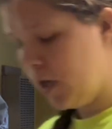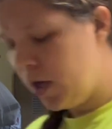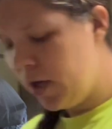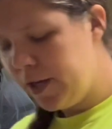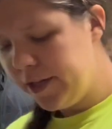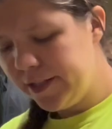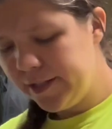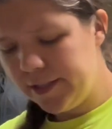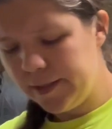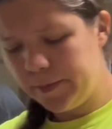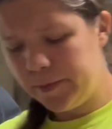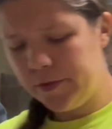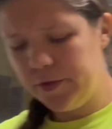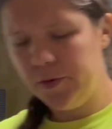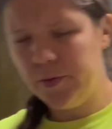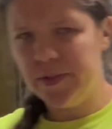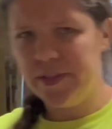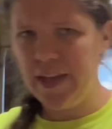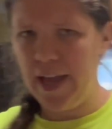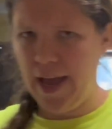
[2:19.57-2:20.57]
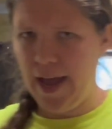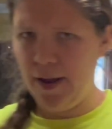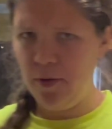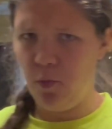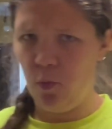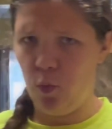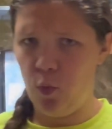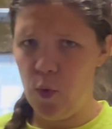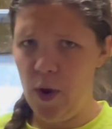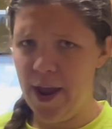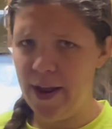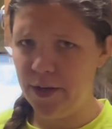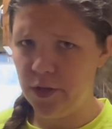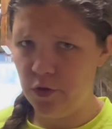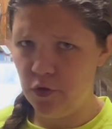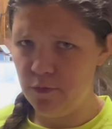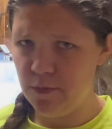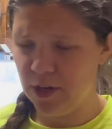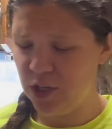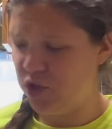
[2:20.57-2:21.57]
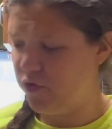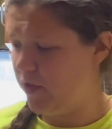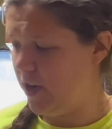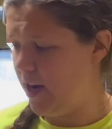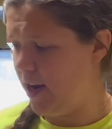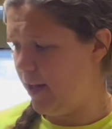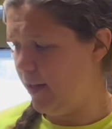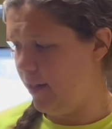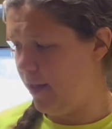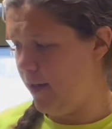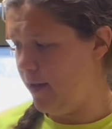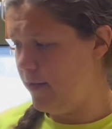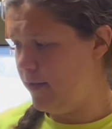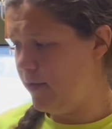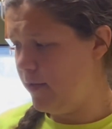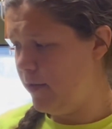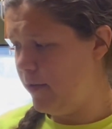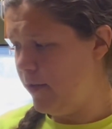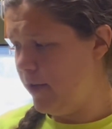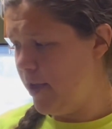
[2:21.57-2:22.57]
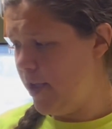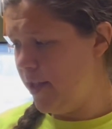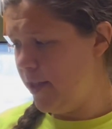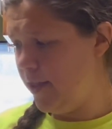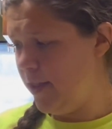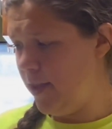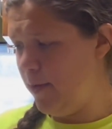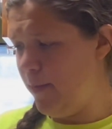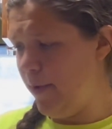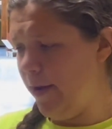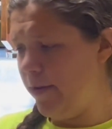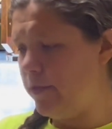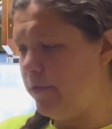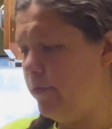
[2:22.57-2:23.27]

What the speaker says: Step 2 is add way too much vanilla. The amount of